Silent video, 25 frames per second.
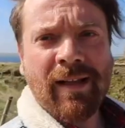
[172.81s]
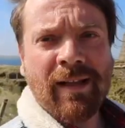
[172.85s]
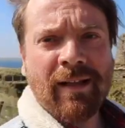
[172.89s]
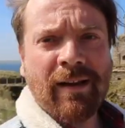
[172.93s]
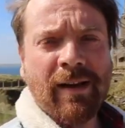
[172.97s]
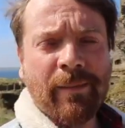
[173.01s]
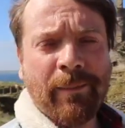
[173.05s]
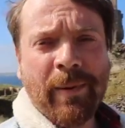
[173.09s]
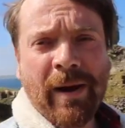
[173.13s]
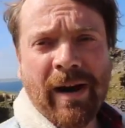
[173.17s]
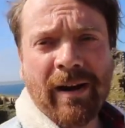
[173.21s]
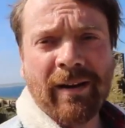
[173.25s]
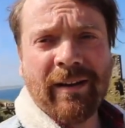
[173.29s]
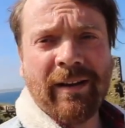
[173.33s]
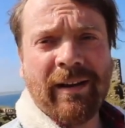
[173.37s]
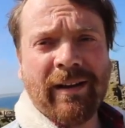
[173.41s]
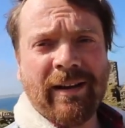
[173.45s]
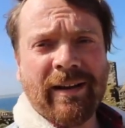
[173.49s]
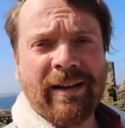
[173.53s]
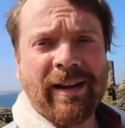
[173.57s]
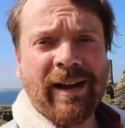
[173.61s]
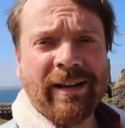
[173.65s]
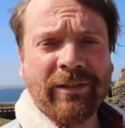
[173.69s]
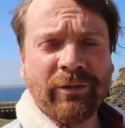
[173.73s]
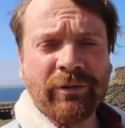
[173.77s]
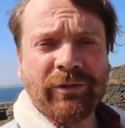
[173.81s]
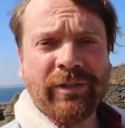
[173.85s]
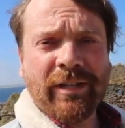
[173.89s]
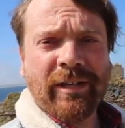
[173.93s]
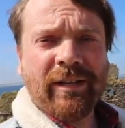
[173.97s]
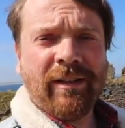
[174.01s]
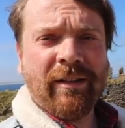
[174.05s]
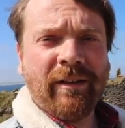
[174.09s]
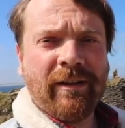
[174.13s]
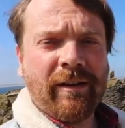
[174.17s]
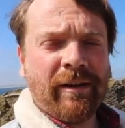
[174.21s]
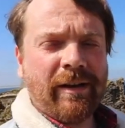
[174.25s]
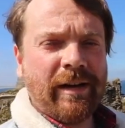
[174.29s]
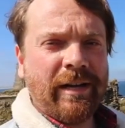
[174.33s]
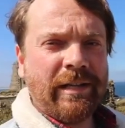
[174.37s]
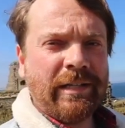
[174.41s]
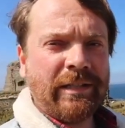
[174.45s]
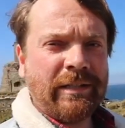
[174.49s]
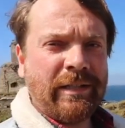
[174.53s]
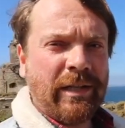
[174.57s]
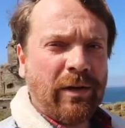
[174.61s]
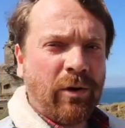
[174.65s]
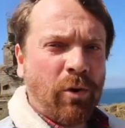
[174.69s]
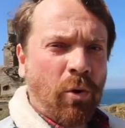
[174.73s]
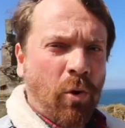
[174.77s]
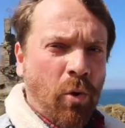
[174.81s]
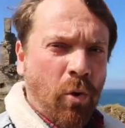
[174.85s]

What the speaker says: And apparently Castle Sinclair is the